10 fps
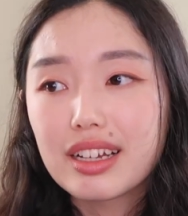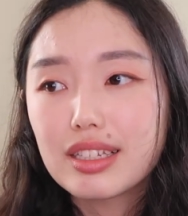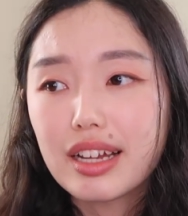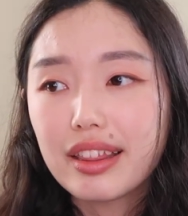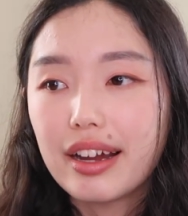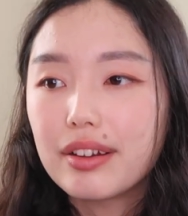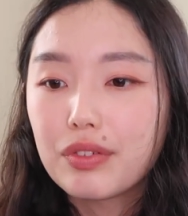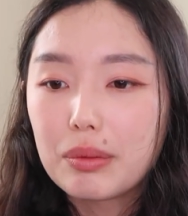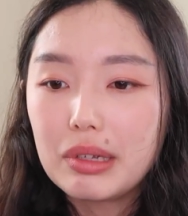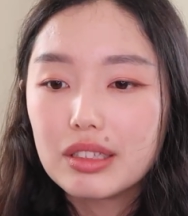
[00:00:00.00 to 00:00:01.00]
things like that
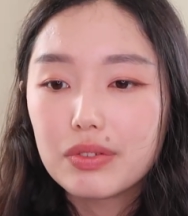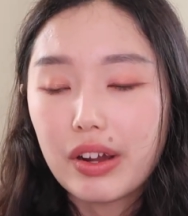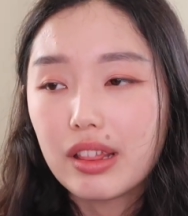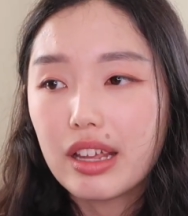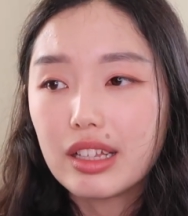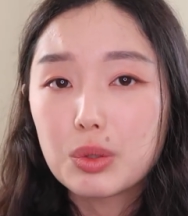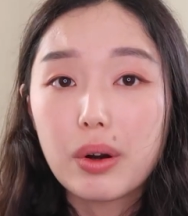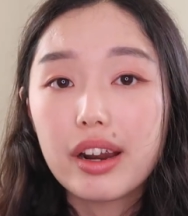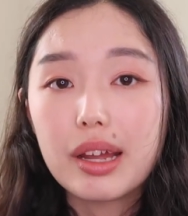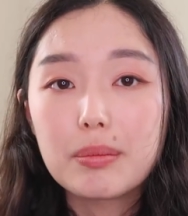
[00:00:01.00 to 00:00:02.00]
for me to finally get to
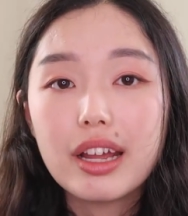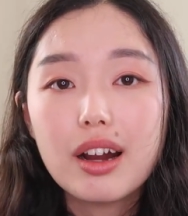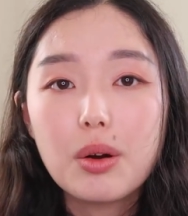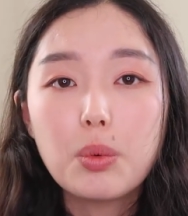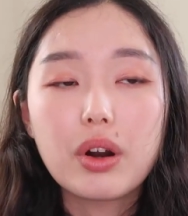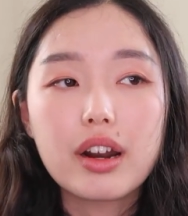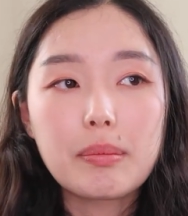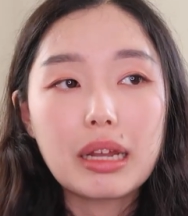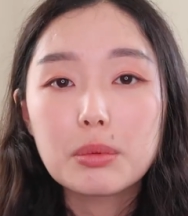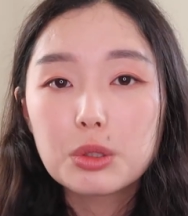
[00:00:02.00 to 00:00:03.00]
where I am now, where
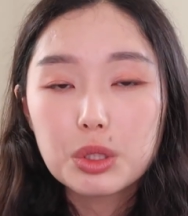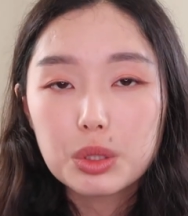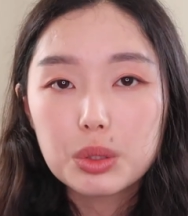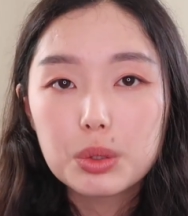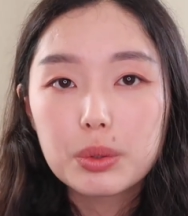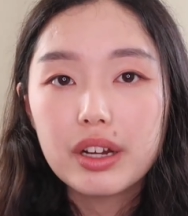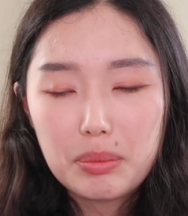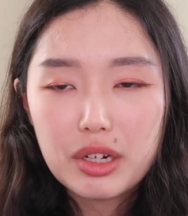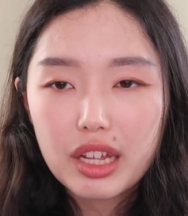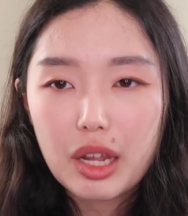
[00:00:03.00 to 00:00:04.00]
I'm able to
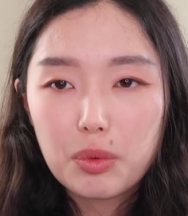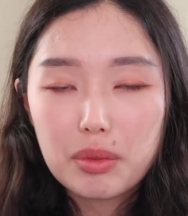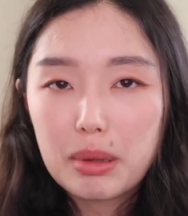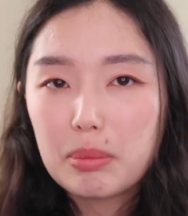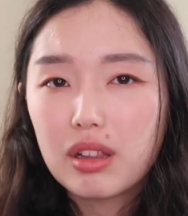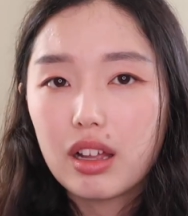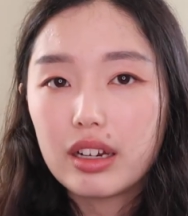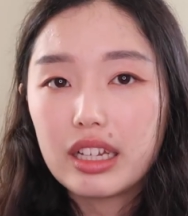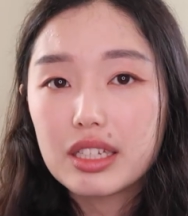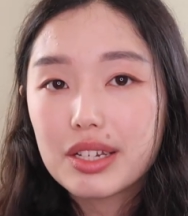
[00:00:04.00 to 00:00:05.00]
communicate with people a
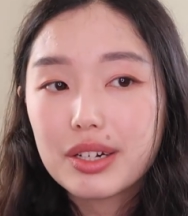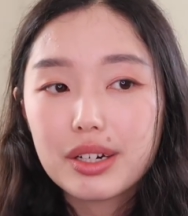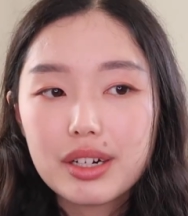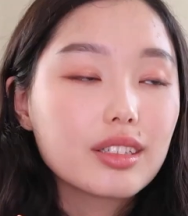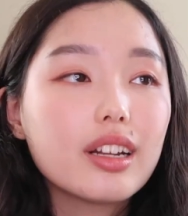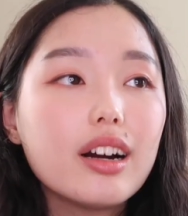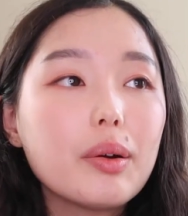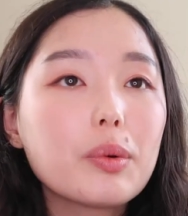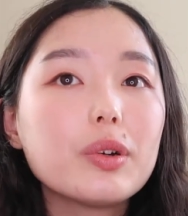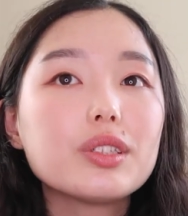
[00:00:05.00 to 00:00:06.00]
lot easier. So now
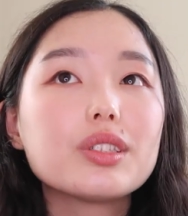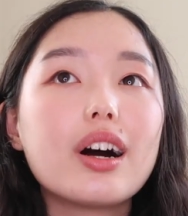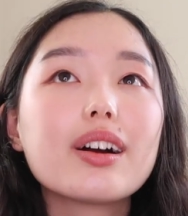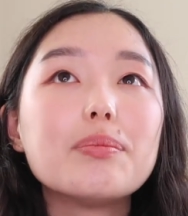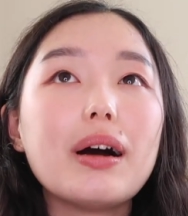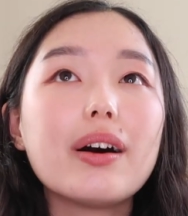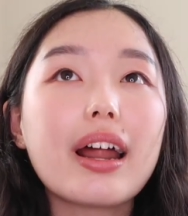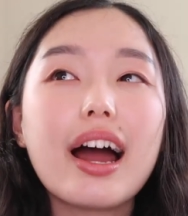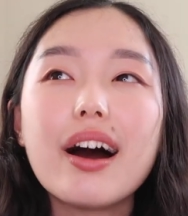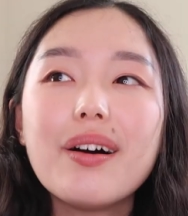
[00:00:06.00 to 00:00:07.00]
I'm going to talk about
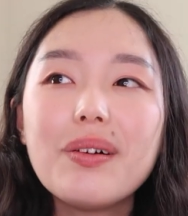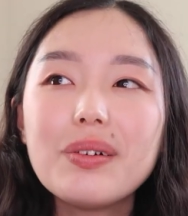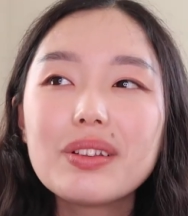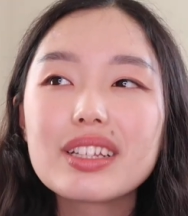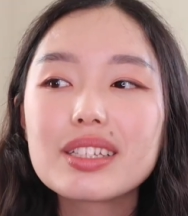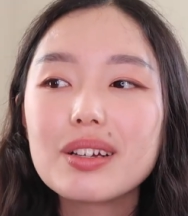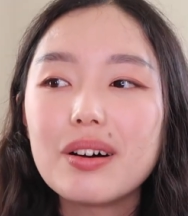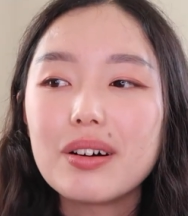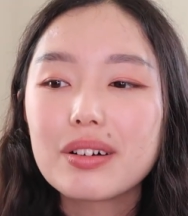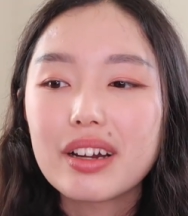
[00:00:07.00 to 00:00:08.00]
how this
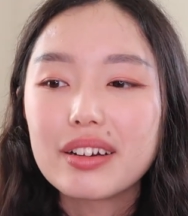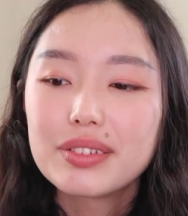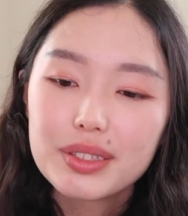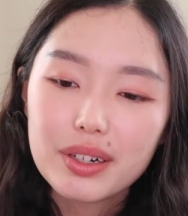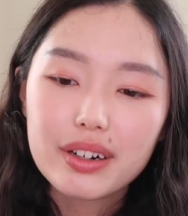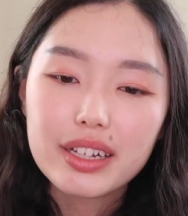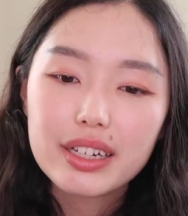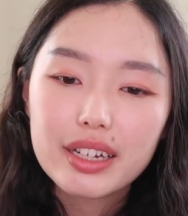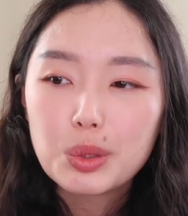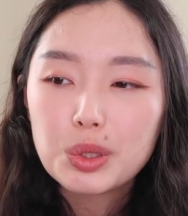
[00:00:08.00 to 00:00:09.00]
all kind of
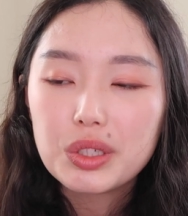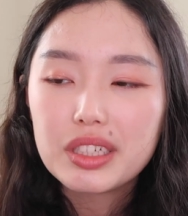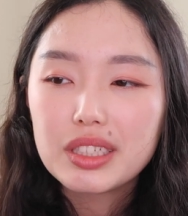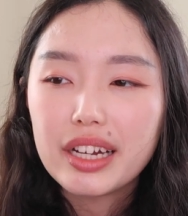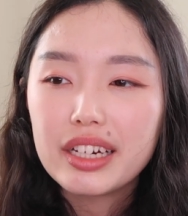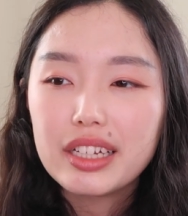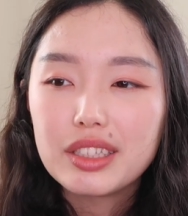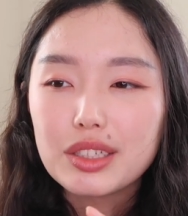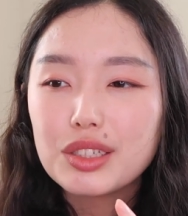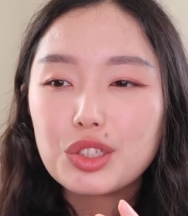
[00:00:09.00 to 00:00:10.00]
started. Social anxiety
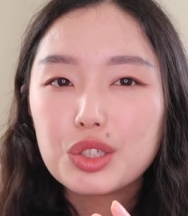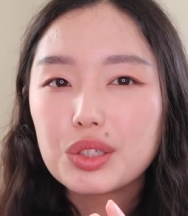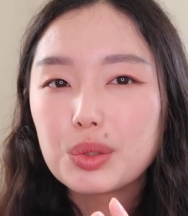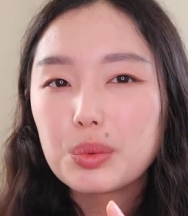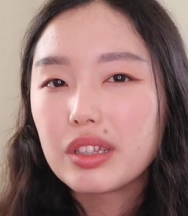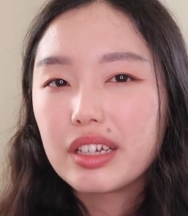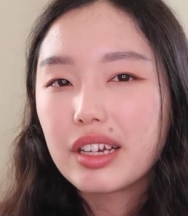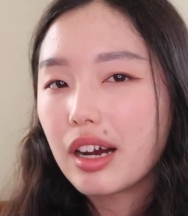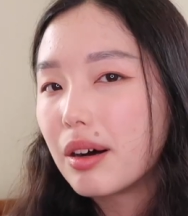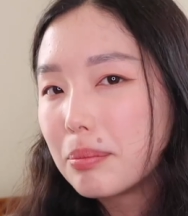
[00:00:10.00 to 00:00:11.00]
doesn't just really
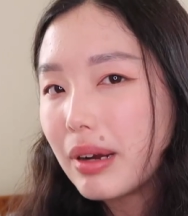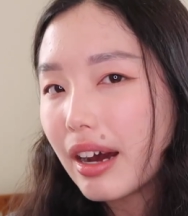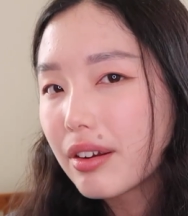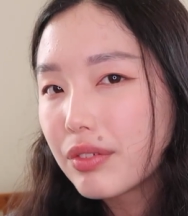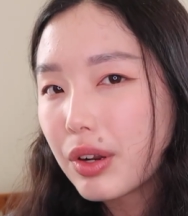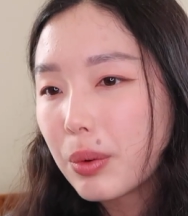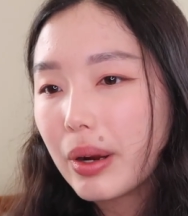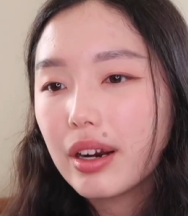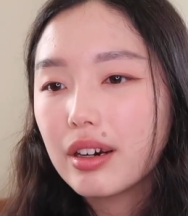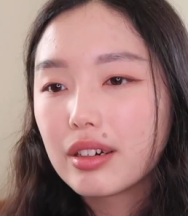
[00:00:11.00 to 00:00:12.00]
come out of
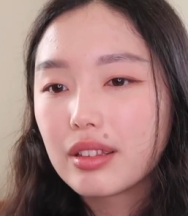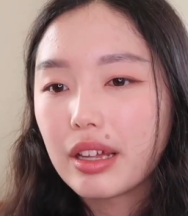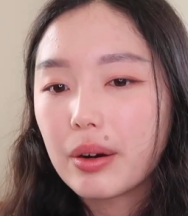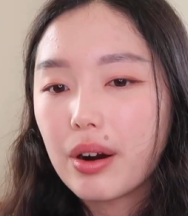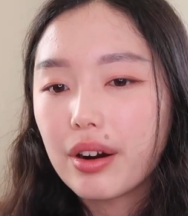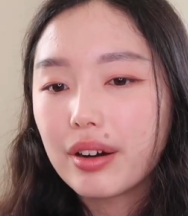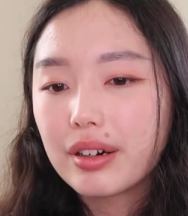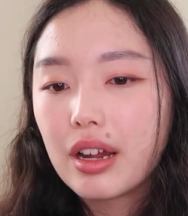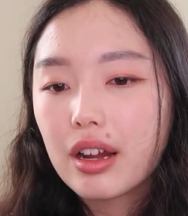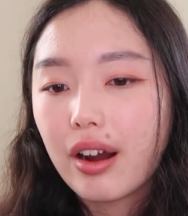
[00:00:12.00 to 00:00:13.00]
nowhere. There
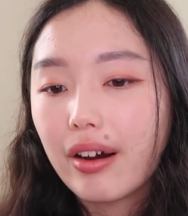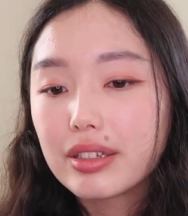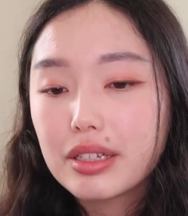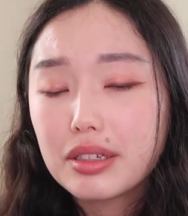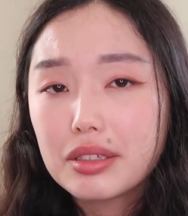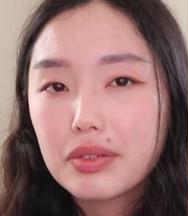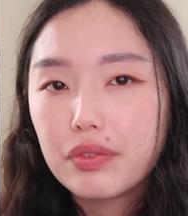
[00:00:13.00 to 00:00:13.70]
are causes